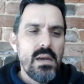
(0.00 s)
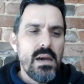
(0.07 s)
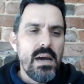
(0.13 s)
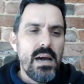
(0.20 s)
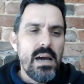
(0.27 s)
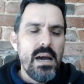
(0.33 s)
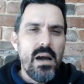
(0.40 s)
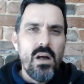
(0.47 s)

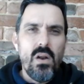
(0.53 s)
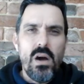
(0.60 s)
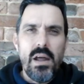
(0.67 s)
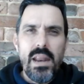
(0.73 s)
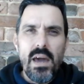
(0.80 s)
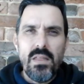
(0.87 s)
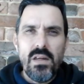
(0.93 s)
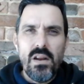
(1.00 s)
I
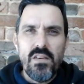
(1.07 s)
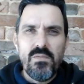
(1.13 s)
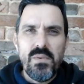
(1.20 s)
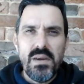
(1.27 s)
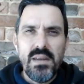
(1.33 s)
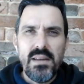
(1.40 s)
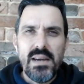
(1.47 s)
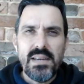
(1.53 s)
know that I've
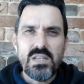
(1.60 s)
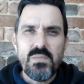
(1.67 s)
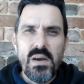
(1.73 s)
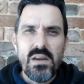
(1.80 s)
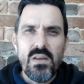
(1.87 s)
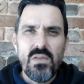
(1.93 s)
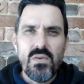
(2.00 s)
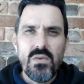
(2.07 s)
been
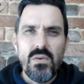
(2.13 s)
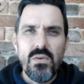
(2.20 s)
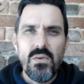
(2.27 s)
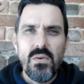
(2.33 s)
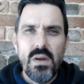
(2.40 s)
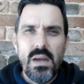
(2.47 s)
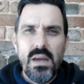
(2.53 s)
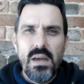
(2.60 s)
smoking
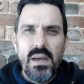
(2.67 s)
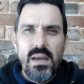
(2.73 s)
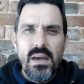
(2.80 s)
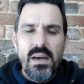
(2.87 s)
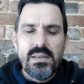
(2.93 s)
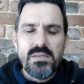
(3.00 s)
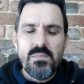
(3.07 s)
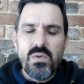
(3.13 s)
through
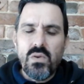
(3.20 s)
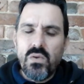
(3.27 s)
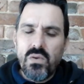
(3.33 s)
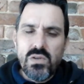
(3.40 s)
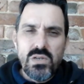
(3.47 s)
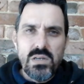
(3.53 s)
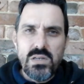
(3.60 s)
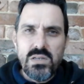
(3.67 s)
some
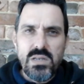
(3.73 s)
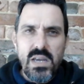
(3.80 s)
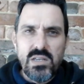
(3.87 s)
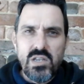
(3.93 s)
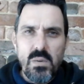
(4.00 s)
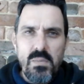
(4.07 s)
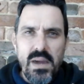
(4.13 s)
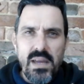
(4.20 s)
gorgeous
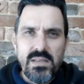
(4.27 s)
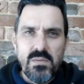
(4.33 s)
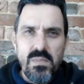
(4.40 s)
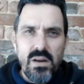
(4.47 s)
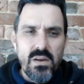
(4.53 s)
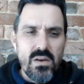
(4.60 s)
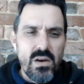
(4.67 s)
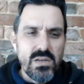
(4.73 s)
Sancho Panza
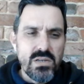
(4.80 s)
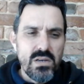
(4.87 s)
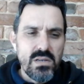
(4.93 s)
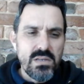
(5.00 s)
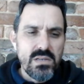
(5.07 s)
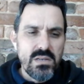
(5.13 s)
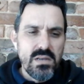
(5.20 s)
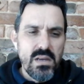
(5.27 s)

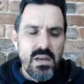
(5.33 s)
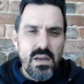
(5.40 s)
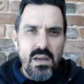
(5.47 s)
Belicosos